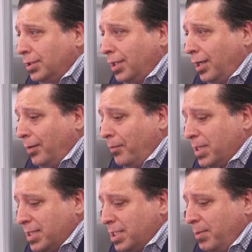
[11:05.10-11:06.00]
um,
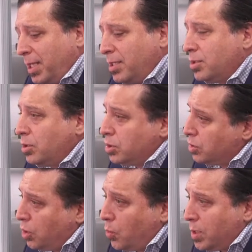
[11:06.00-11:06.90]
business meetings. There's
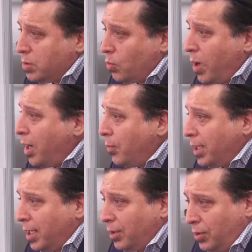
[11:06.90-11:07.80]
no reason why we
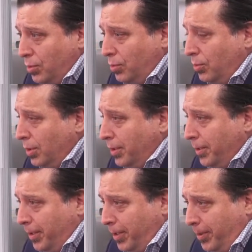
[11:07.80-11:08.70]
can't do
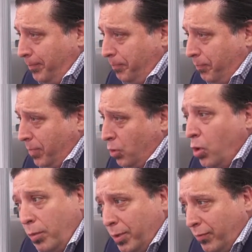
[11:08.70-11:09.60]
um,
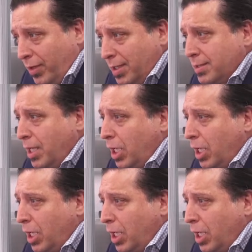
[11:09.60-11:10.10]
corporate events.